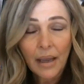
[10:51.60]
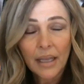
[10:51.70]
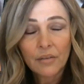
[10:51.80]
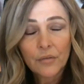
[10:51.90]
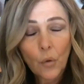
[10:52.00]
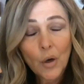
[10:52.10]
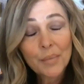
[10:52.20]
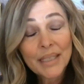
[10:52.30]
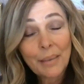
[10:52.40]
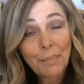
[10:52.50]

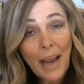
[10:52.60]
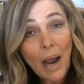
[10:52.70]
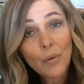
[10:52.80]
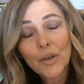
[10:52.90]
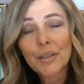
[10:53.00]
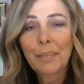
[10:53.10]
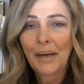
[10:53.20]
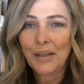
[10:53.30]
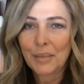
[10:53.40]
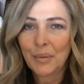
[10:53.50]
Informed Empowered
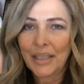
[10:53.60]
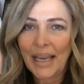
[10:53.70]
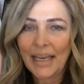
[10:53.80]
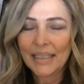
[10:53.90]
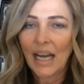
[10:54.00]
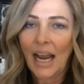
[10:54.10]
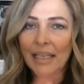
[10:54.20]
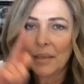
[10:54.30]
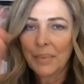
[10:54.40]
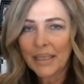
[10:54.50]
Parent Brigade,
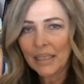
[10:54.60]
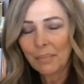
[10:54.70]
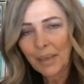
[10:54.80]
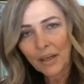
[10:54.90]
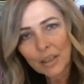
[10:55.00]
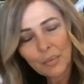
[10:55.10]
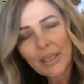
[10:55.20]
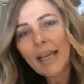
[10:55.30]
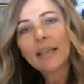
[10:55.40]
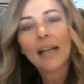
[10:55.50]
IEP Parent
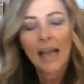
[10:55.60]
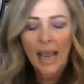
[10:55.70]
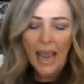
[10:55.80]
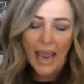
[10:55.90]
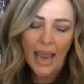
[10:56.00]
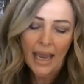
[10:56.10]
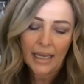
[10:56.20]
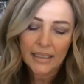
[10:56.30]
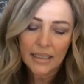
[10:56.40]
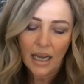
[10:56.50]
Brigade.
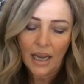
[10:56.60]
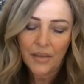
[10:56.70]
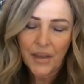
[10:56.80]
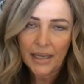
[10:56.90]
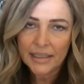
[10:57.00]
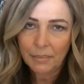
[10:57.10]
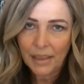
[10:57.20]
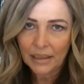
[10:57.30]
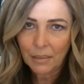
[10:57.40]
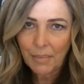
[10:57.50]
And that is a
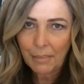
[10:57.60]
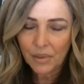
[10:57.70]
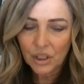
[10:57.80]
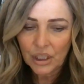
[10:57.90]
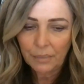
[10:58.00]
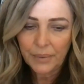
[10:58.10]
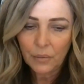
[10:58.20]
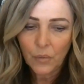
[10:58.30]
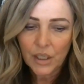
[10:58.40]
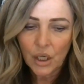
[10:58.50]
monthly membership
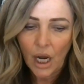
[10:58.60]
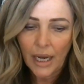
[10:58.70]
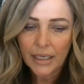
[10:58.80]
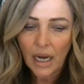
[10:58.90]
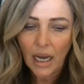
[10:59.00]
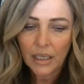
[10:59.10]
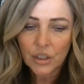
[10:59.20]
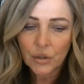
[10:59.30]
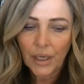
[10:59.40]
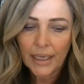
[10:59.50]
in which I
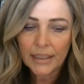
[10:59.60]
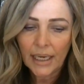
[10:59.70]
train